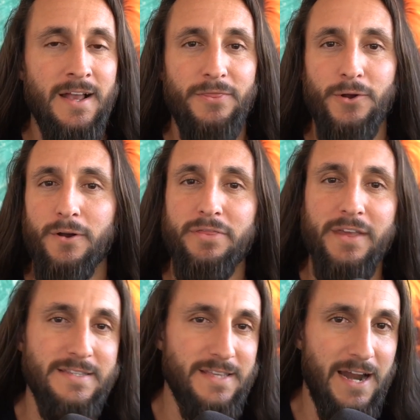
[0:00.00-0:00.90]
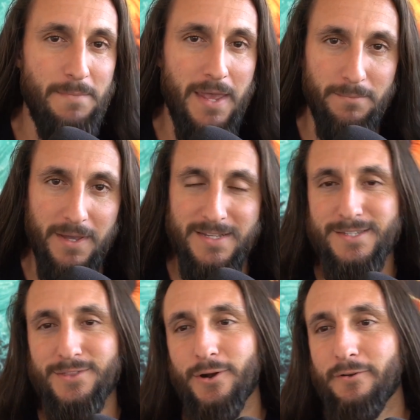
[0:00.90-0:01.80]
There are things that I may miss.
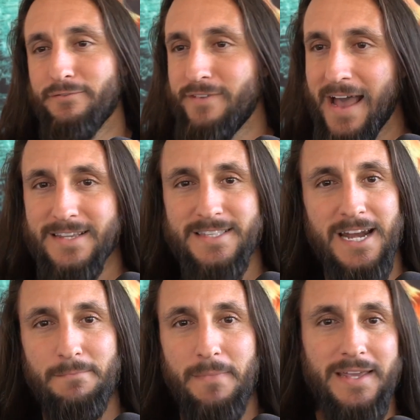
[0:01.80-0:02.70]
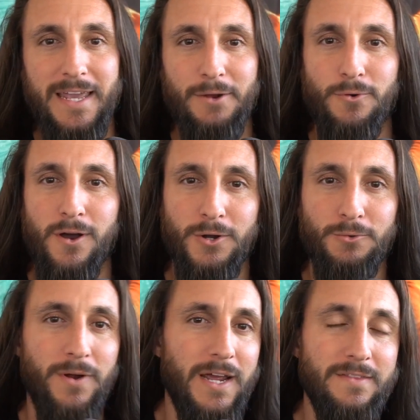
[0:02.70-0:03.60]
There are facts that I may get wrong or
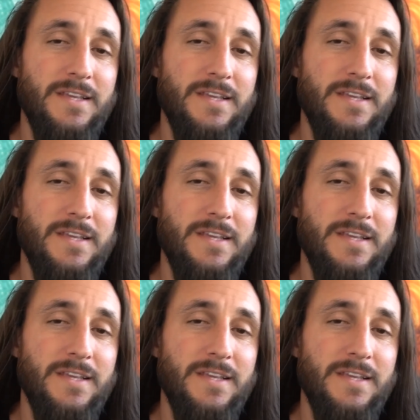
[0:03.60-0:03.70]
right.